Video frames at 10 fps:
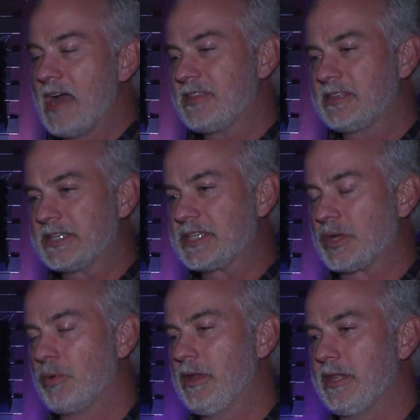I think this is
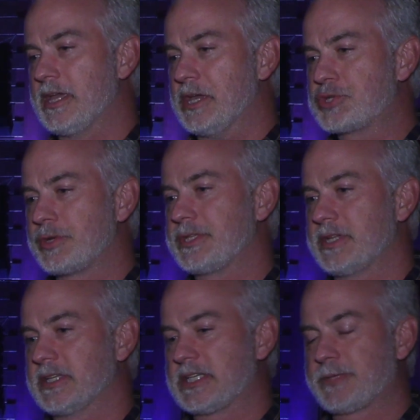a really
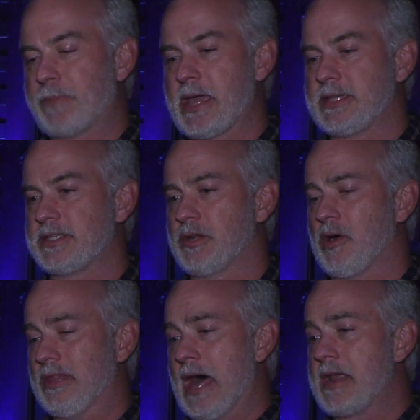interesting space. You
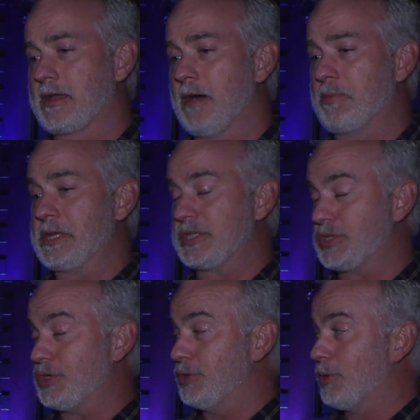know, a lot of companies
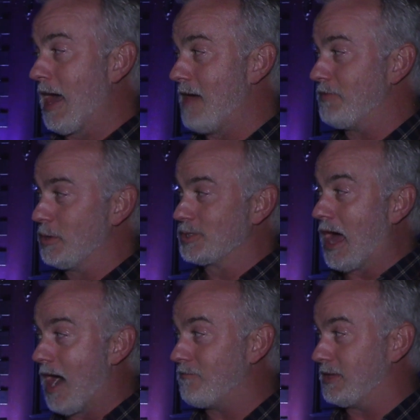do have those
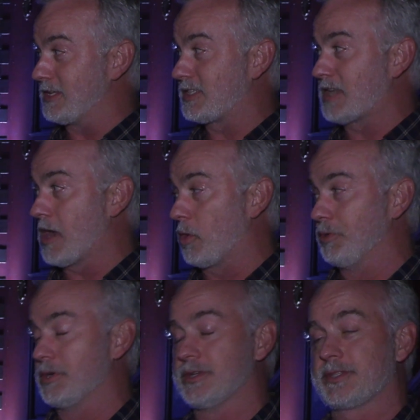obvious
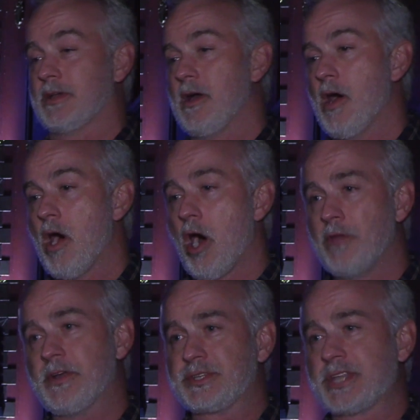stakeholders
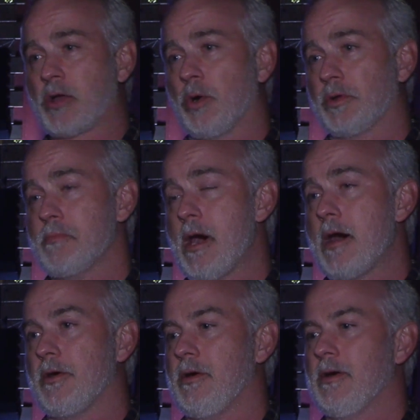on their stakeholder
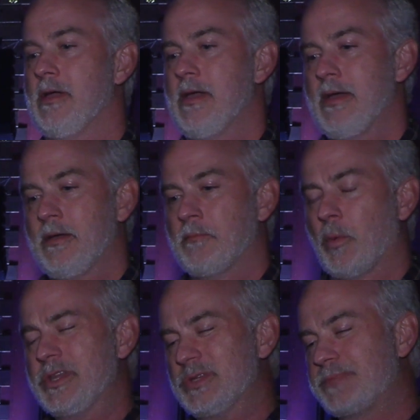model, but
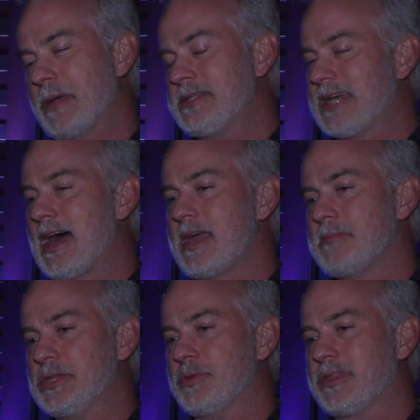when you spend
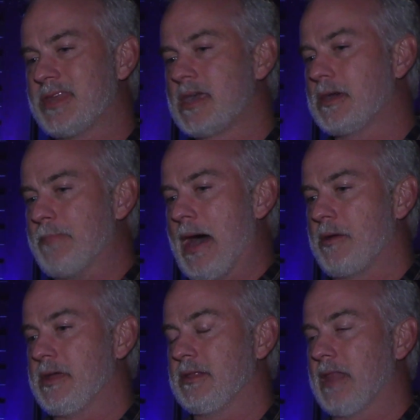time and you think
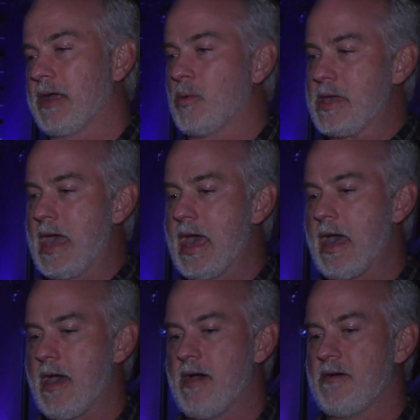about it like we
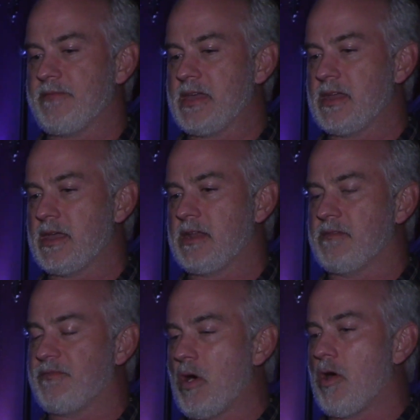have, it
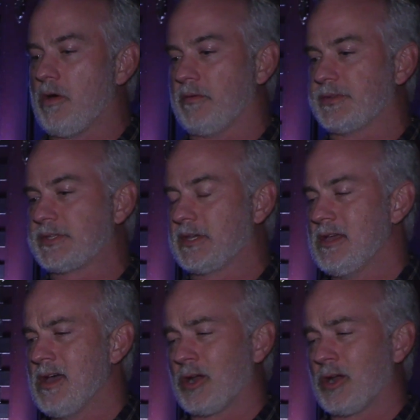evolves.